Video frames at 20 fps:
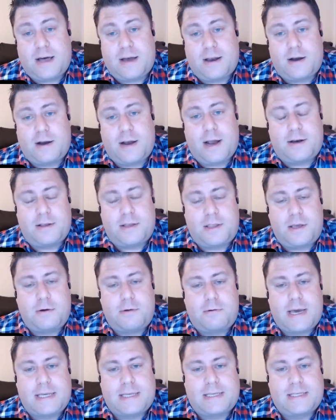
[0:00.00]
data out of the
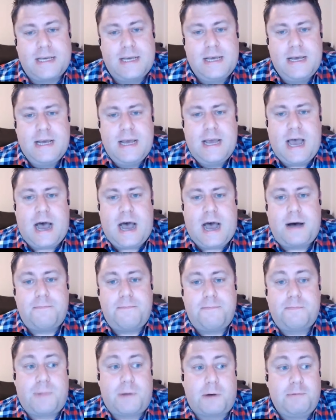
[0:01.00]
US.
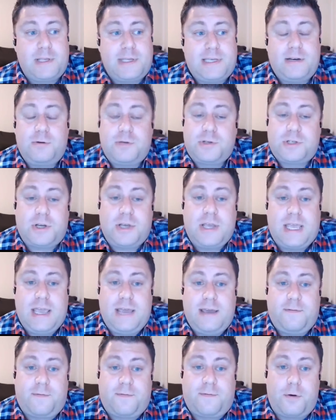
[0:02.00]
But we did also
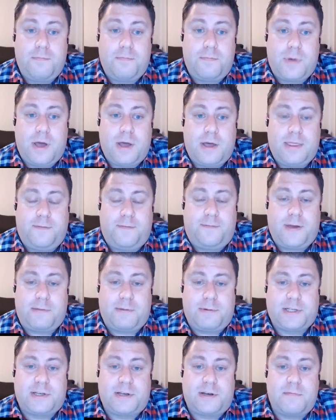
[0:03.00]
hear from the
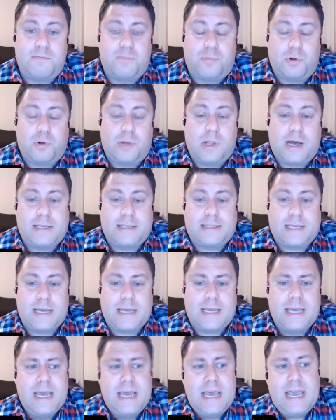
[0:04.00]
Fed President Bullard
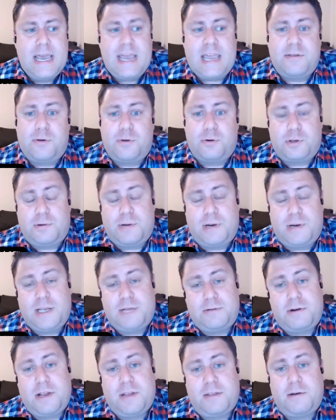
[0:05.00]
saying he thought
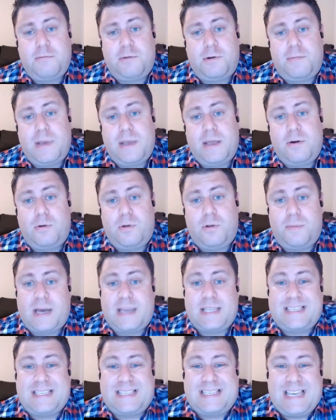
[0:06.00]
2023 would be all
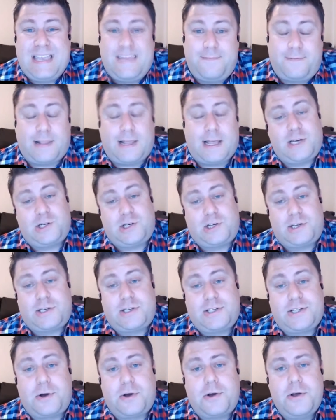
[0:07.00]
about
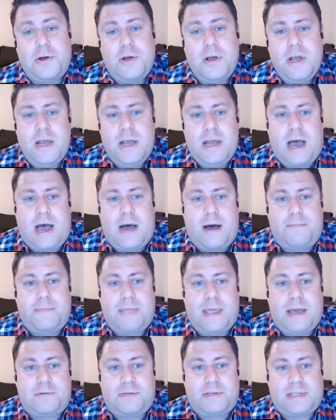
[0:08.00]
deflation. So
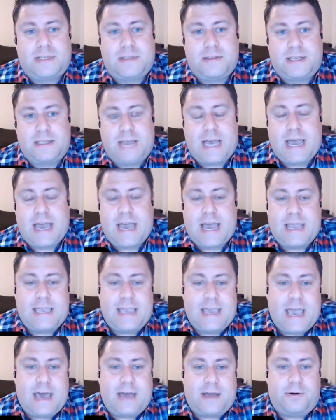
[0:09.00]
that was something to hang
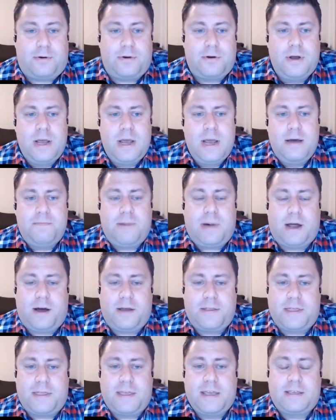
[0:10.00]
your hat on. But
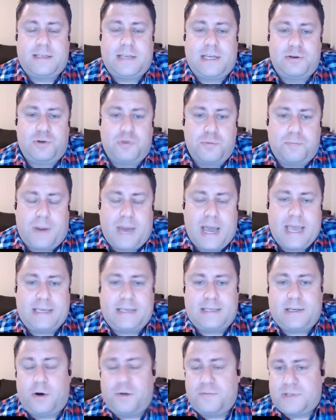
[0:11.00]
I think central
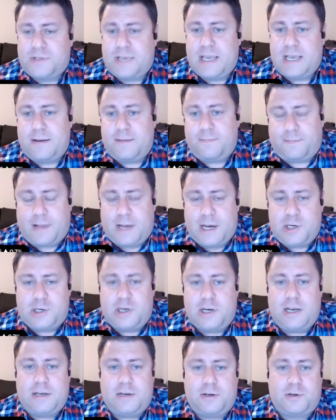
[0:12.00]
banks, obviously
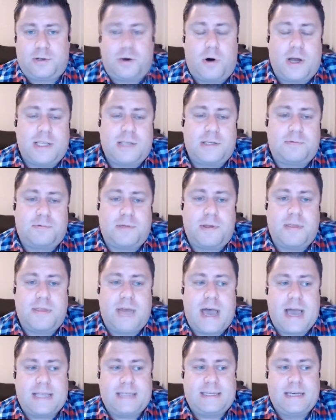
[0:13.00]
inflation intertwines with
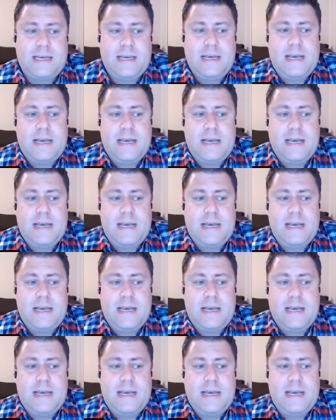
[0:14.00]
that.